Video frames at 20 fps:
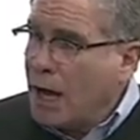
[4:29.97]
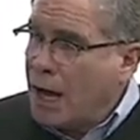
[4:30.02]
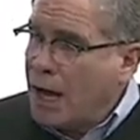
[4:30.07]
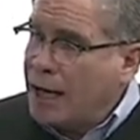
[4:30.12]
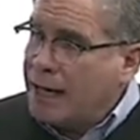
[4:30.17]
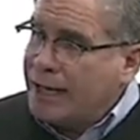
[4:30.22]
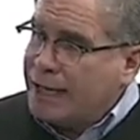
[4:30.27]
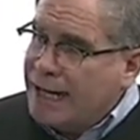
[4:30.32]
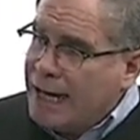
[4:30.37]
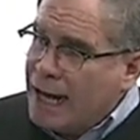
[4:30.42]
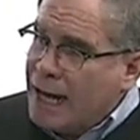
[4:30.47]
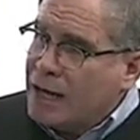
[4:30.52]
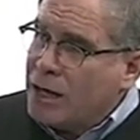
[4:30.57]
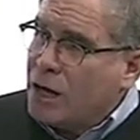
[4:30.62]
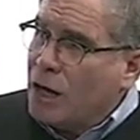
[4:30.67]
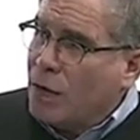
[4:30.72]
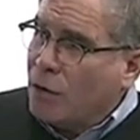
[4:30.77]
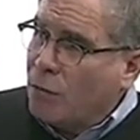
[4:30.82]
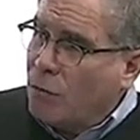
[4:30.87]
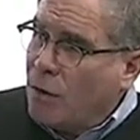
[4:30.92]
And
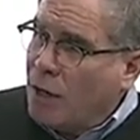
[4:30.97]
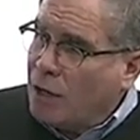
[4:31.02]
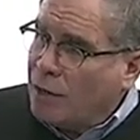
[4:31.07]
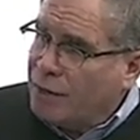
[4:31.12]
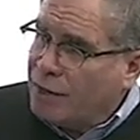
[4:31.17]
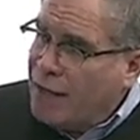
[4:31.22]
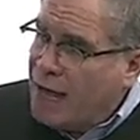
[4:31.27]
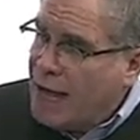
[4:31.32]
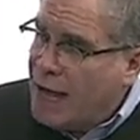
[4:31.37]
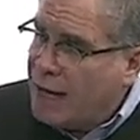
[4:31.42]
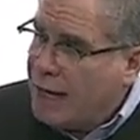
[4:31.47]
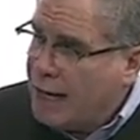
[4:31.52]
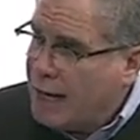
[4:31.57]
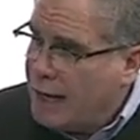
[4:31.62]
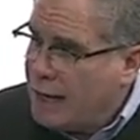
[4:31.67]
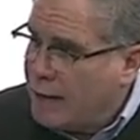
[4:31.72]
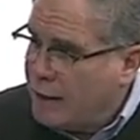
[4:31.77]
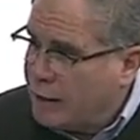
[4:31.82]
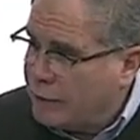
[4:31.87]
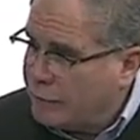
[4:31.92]
again, while that
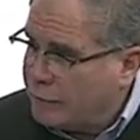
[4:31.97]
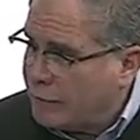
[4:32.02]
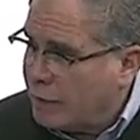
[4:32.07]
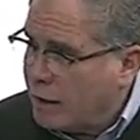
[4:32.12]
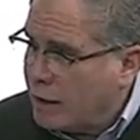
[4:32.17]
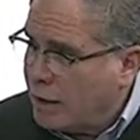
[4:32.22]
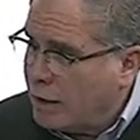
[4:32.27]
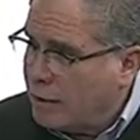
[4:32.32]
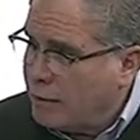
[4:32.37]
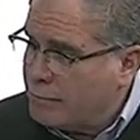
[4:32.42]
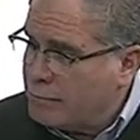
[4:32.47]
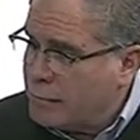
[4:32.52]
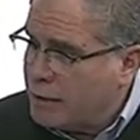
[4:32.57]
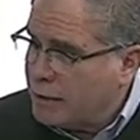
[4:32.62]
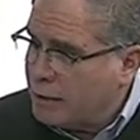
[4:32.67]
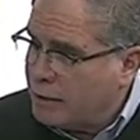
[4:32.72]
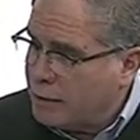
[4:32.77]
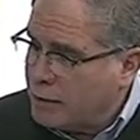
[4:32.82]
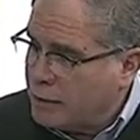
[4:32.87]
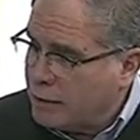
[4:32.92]
has uh,
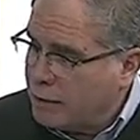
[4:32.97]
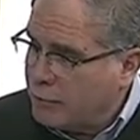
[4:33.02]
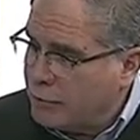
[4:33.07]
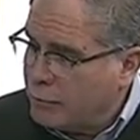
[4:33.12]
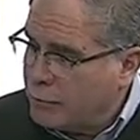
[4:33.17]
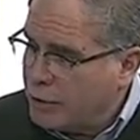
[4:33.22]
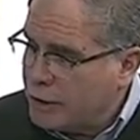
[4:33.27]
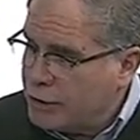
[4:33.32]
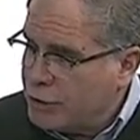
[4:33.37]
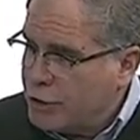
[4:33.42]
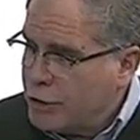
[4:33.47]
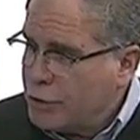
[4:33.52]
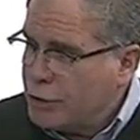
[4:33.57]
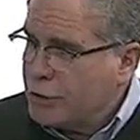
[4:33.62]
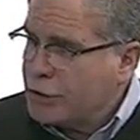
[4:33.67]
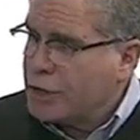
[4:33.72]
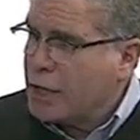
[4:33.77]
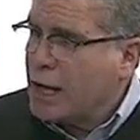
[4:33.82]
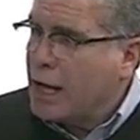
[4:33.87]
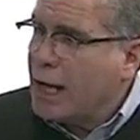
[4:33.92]
been uh,
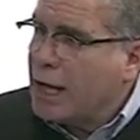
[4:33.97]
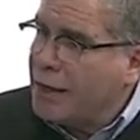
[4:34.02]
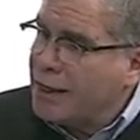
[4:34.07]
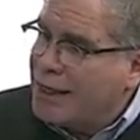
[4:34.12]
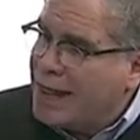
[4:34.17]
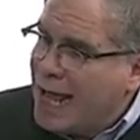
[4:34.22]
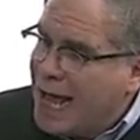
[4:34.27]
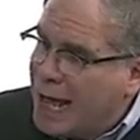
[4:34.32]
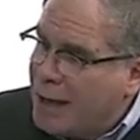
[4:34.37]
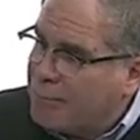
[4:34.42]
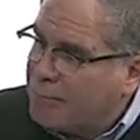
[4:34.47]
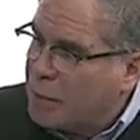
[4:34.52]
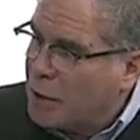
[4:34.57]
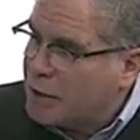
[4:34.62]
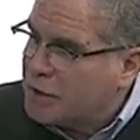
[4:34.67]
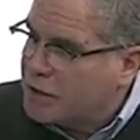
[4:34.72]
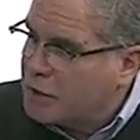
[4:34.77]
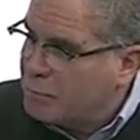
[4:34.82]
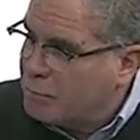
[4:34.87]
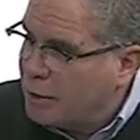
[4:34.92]
reduced, that
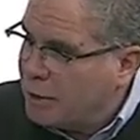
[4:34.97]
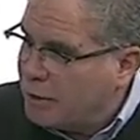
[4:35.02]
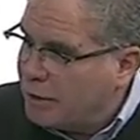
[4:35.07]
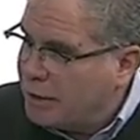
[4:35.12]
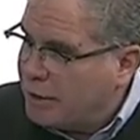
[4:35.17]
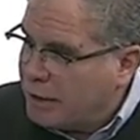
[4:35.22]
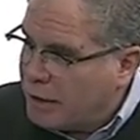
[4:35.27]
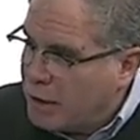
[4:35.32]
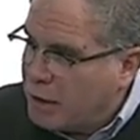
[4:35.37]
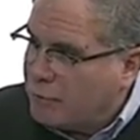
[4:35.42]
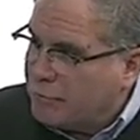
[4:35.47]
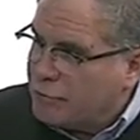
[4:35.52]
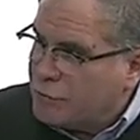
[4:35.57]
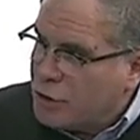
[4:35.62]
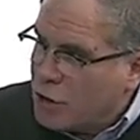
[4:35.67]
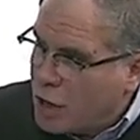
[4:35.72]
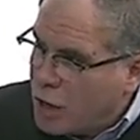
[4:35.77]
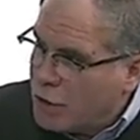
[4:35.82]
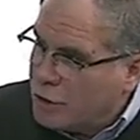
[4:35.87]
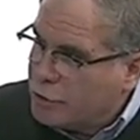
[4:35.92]
possibility of
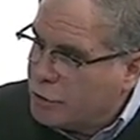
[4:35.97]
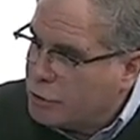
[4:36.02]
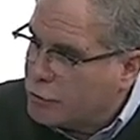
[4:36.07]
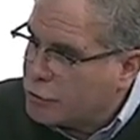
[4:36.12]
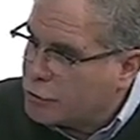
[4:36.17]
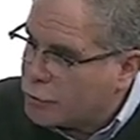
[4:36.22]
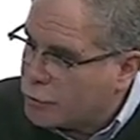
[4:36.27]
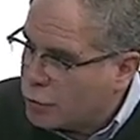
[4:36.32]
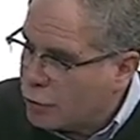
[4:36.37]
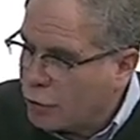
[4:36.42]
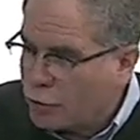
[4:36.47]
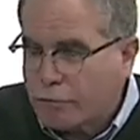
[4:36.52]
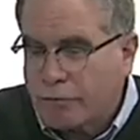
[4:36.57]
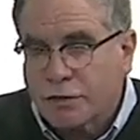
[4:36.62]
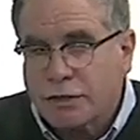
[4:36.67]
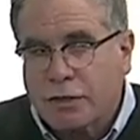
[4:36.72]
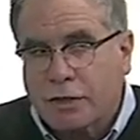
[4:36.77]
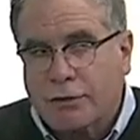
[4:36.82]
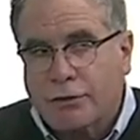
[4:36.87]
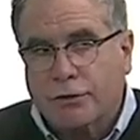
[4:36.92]
non control
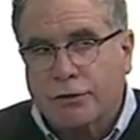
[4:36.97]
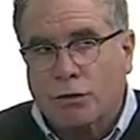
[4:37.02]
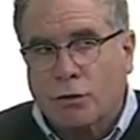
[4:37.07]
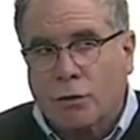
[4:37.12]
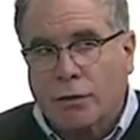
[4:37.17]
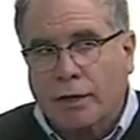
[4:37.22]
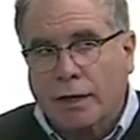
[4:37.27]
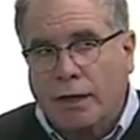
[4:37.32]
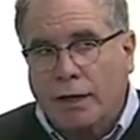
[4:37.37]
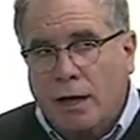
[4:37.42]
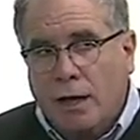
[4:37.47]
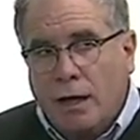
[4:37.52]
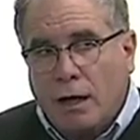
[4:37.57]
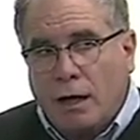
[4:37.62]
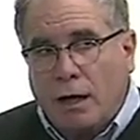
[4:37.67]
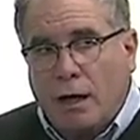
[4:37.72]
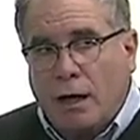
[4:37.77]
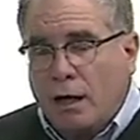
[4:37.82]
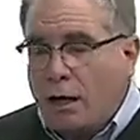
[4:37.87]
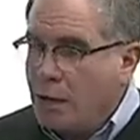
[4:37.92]
over territory
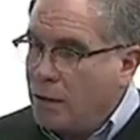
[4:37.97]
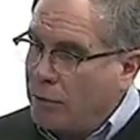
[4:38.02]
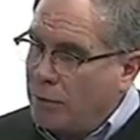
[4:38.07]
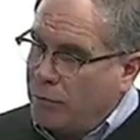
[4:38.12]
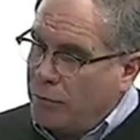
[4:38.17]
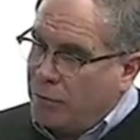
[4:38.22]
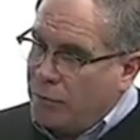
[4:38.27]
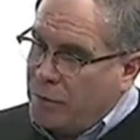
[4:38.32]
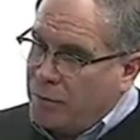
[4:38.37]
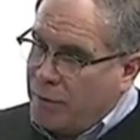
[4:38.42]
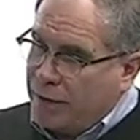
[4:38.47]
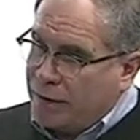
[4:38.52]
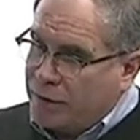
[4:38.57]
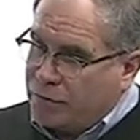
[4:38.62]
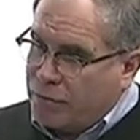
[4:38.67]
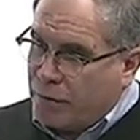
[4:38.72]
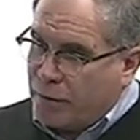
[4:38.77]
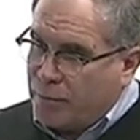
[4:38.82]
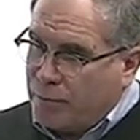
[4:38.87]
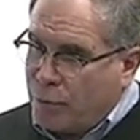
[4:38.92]
uh,
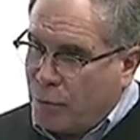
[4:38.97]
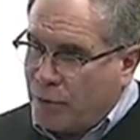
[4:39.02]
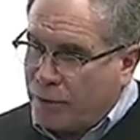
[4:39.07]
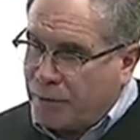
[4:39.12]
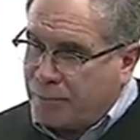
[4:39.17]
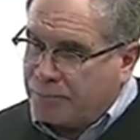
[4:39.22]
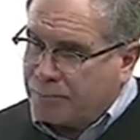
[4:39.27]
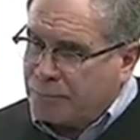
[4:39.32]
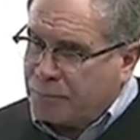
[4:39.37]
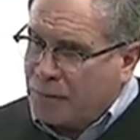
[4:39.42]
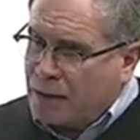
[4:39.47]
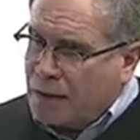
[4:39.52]
remains very important.